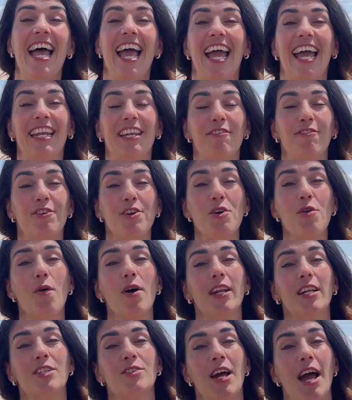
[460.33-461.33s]
And if you
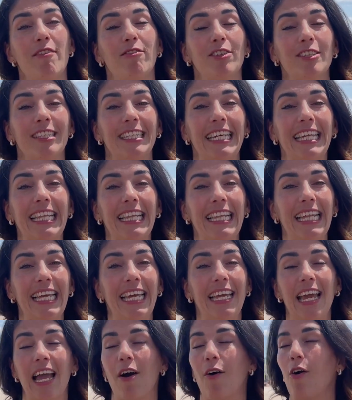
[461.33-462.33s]
want to travel to
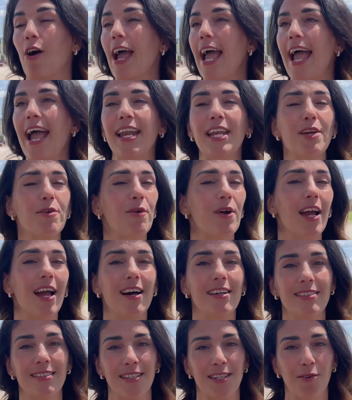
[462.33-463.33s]
Italy or anywhere
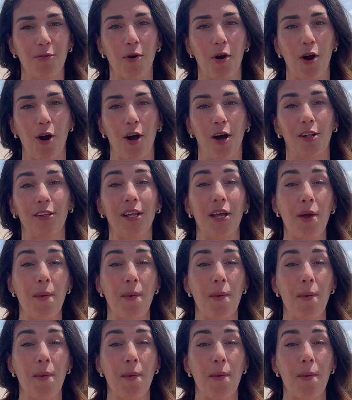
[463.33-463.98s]
else in the world,